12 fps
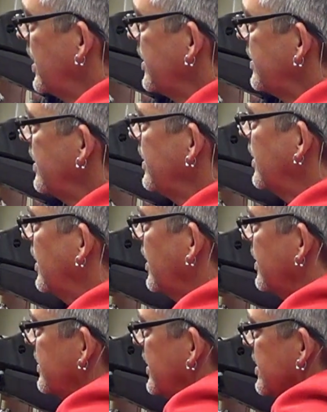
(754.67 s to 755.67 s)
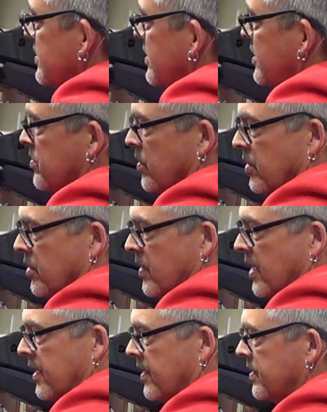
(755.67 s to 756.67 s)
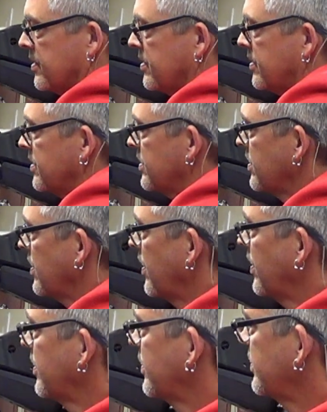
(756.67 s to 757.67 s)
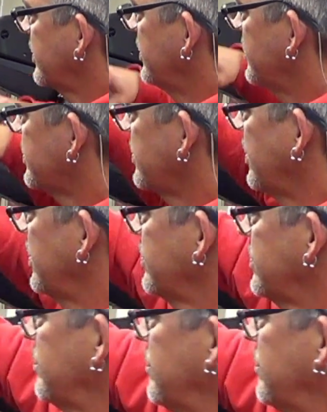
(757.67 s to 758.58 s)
The S&S roller rockers are installed.